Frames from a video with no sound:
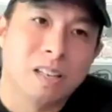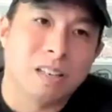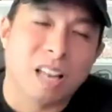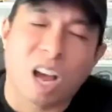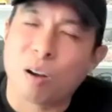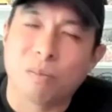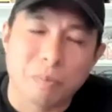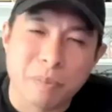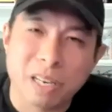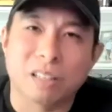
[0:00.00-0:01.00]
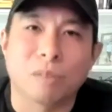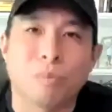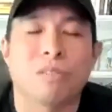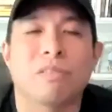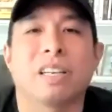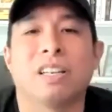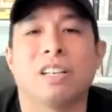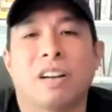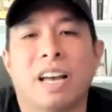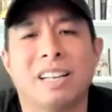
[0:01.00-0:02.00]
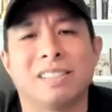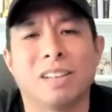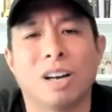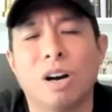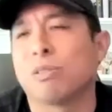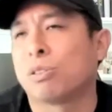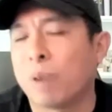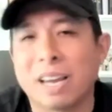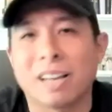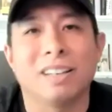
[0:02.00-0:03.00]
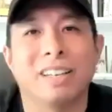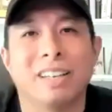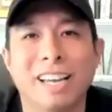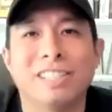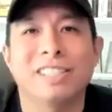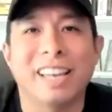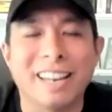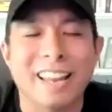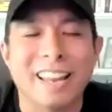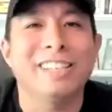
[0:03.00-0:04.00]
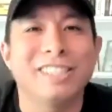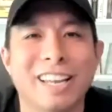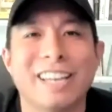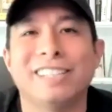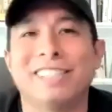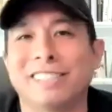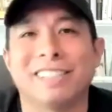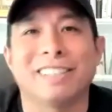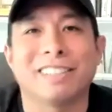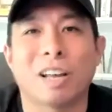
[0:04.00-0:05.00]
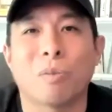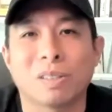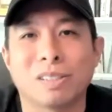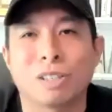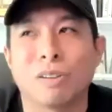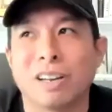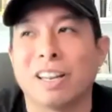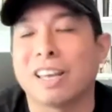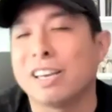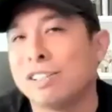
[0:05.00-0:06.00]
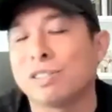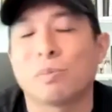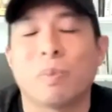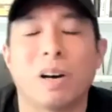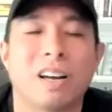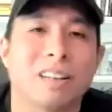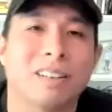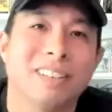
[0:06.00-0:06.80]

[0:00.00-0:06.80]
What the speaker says: Now, immediately what you're thinking in your head is, oh, great, an Asian agency that wants to create an Asian spot.